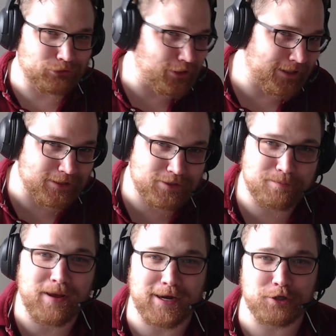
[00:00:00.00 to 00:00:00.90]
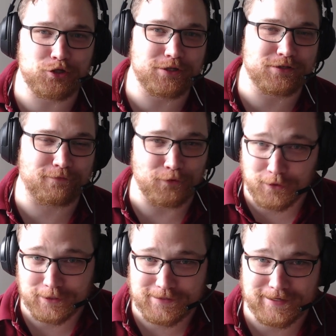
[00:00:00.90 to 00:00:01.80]
Linux packages for
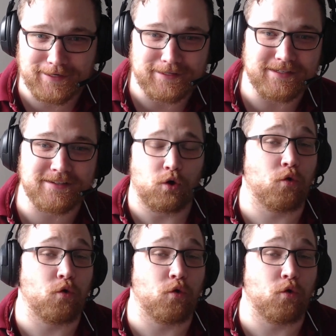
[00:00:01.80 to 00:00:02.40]
things that I need.